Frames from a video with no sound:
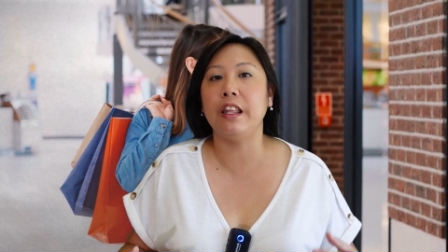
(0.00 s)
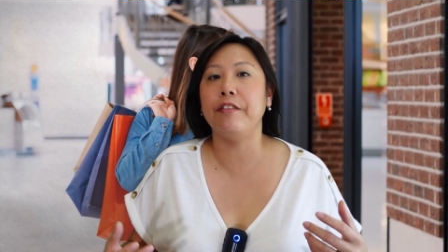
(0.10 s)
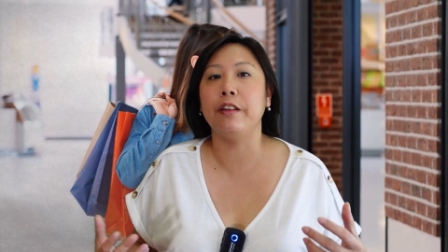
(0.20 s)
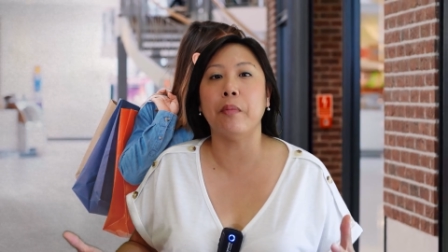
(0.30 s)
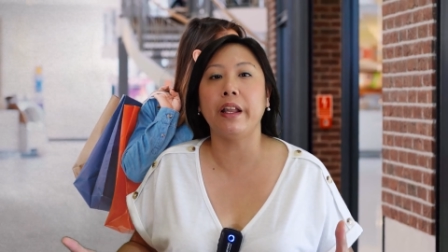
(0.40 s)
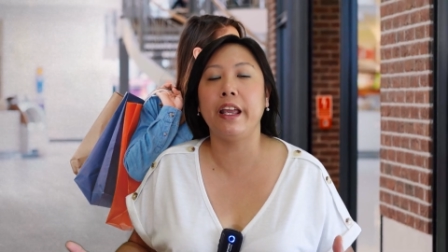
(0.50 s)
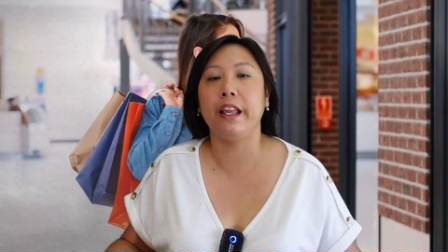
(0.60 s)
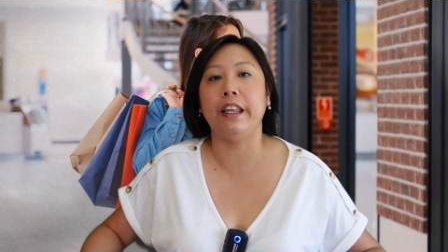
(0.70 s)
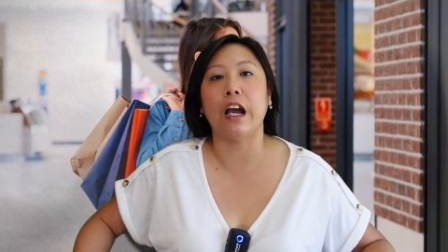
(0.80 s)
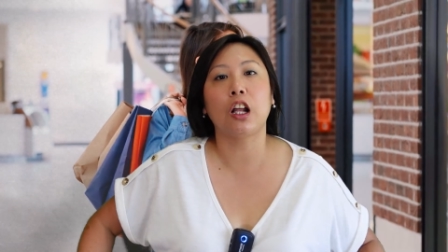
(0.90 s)
they leave money
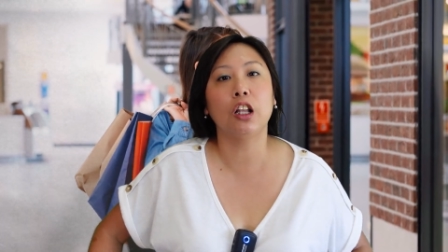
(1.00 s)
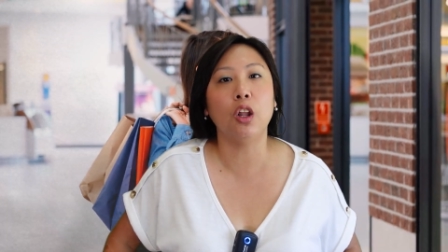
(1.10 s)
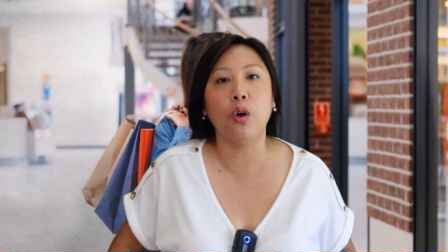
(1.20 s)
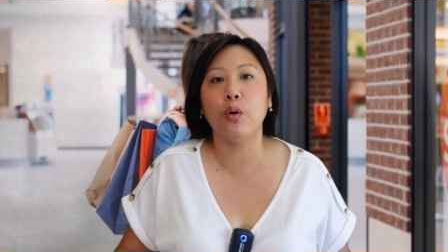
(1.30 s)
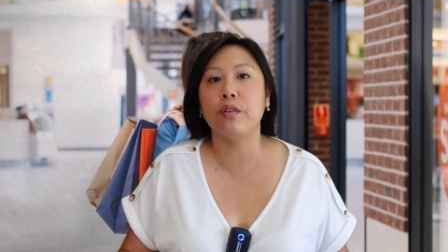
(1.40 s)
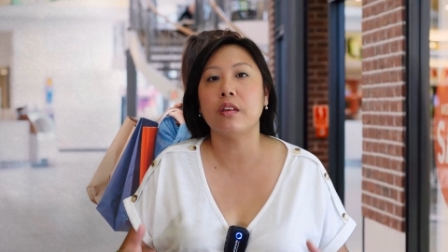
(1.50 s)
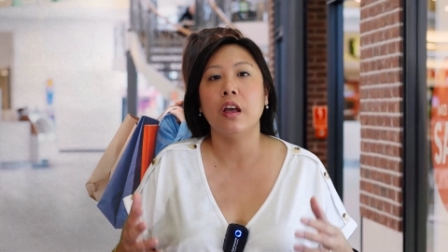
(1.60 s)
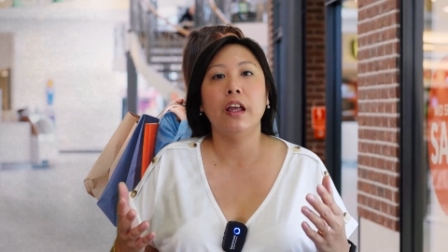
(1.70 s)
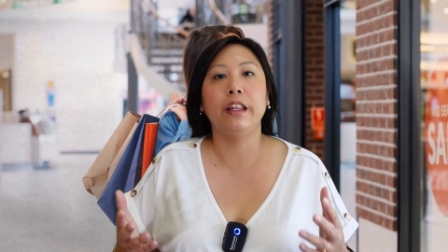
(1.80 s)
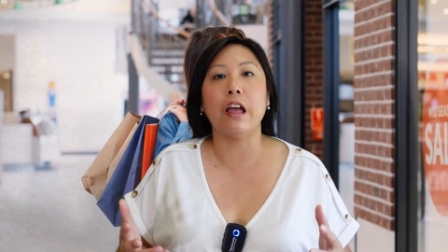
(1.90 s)
in their clothes,
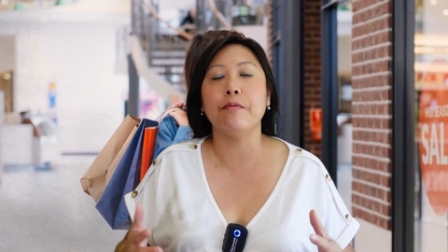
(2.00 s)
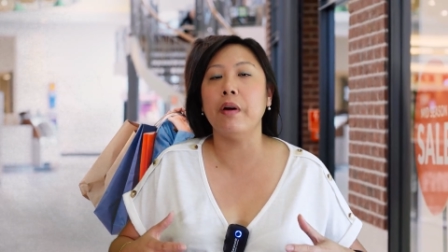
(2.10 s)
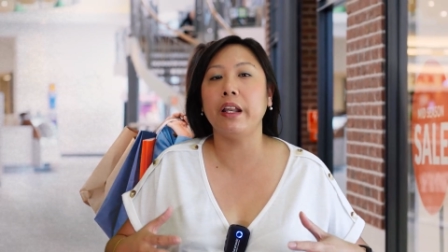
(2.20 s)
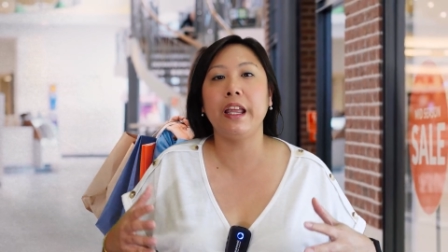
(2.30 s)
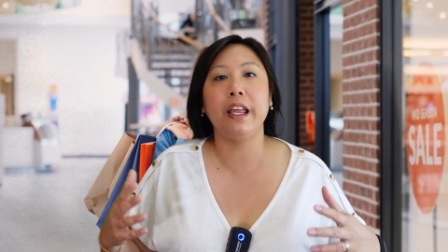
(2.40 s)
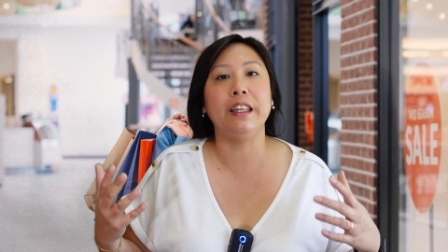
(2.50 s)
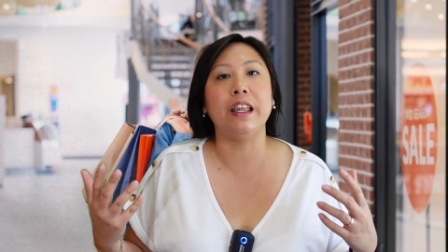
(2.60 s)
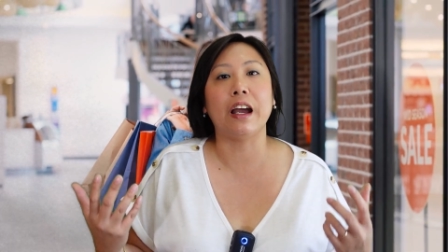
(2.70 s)
they have money in